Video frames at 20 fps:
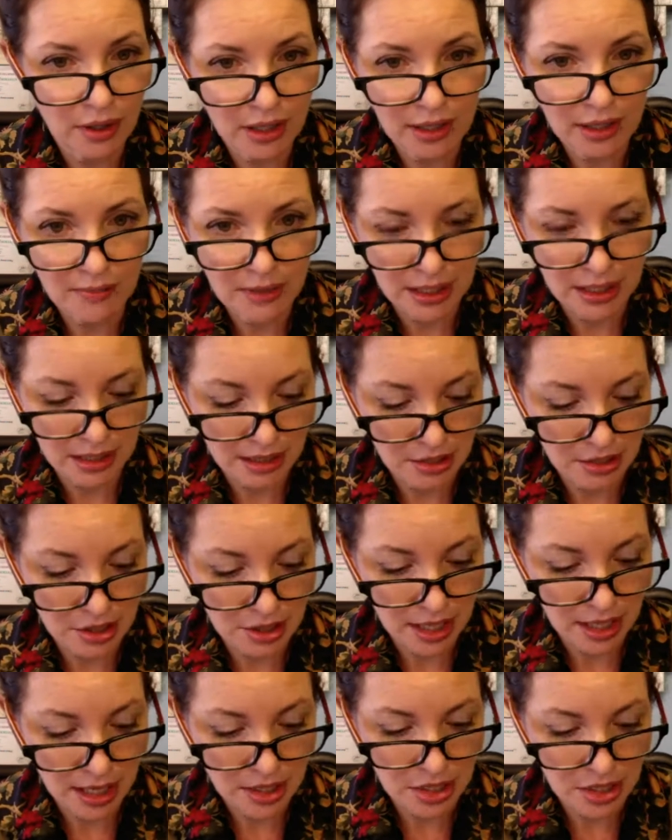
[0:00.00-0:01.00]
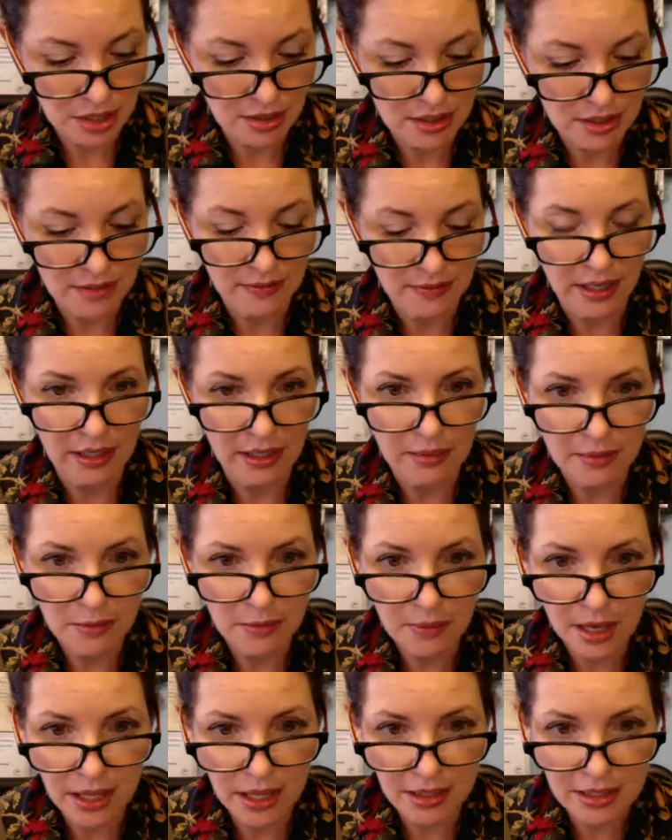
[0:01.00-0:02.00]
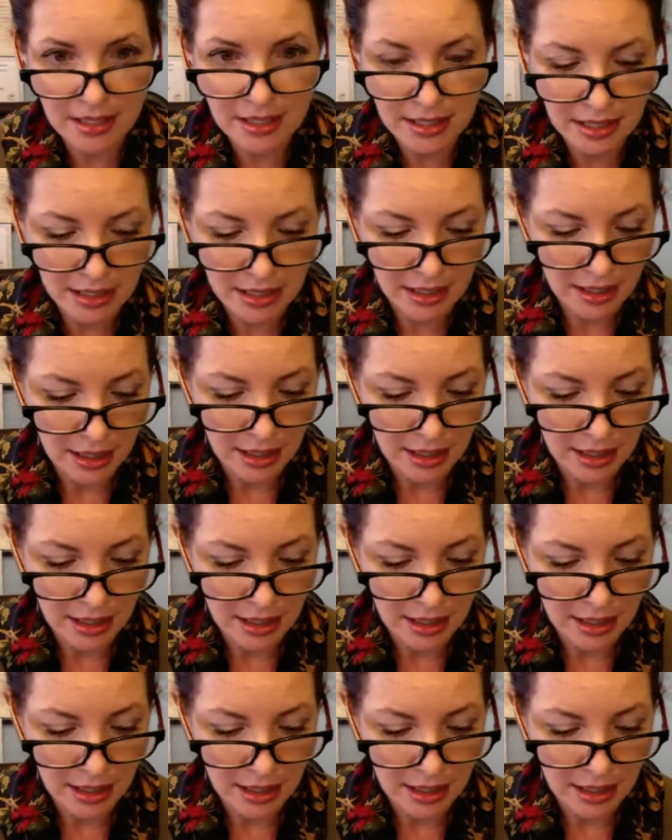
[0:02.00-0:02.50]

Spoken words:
in international development policy.